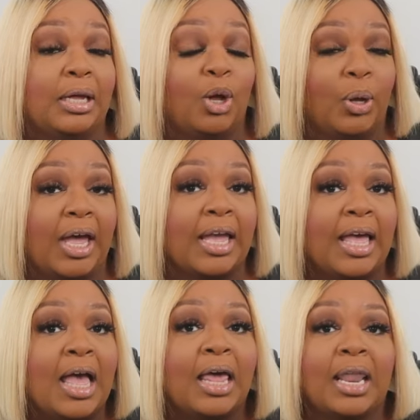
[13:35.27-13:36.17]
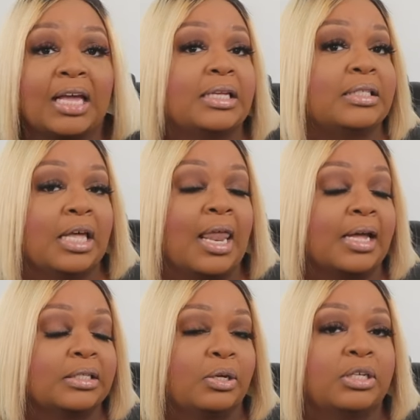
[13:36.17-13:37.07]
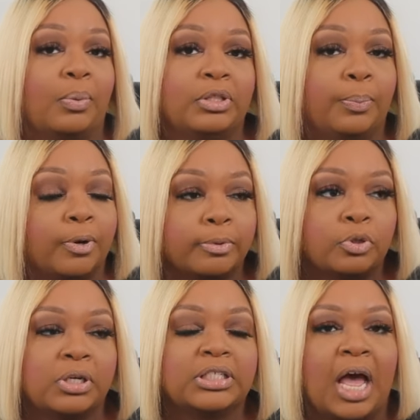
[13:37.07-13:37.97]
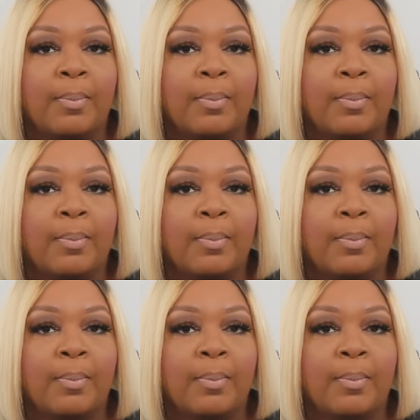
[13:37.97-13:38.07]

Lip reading: Okay, like I told y'all with the purple dress,